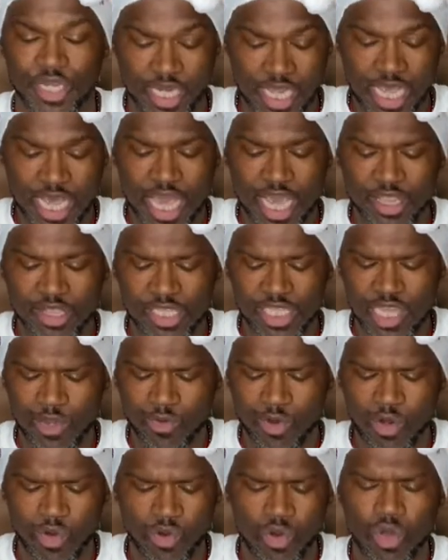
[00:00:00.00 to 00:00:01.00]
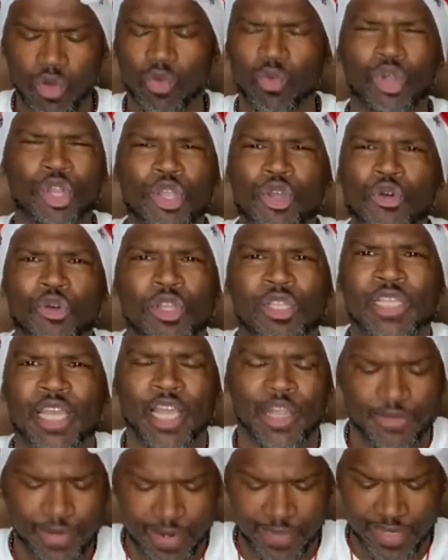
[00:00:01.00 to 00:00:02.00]
And you say, well, what are you going to
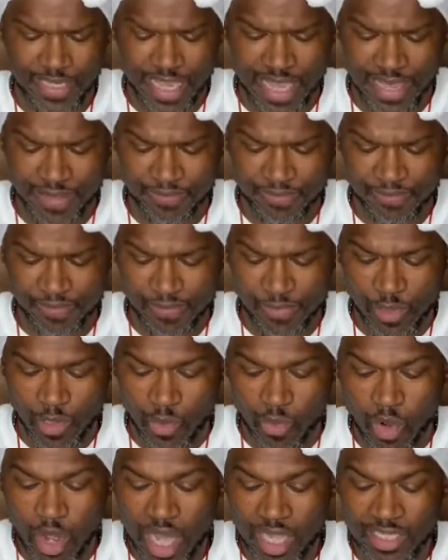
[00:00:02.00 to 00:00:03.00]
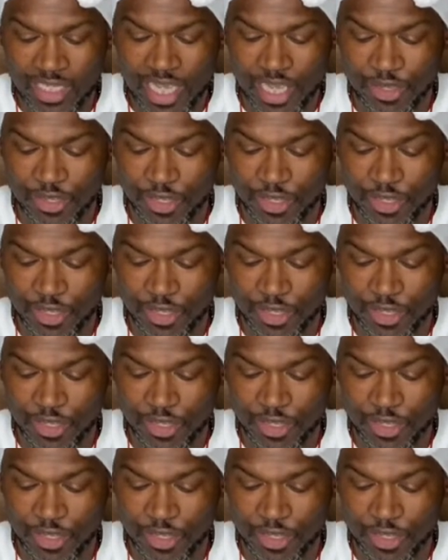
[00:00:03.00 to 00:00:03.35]
decorate with that? Well, I'll tell you.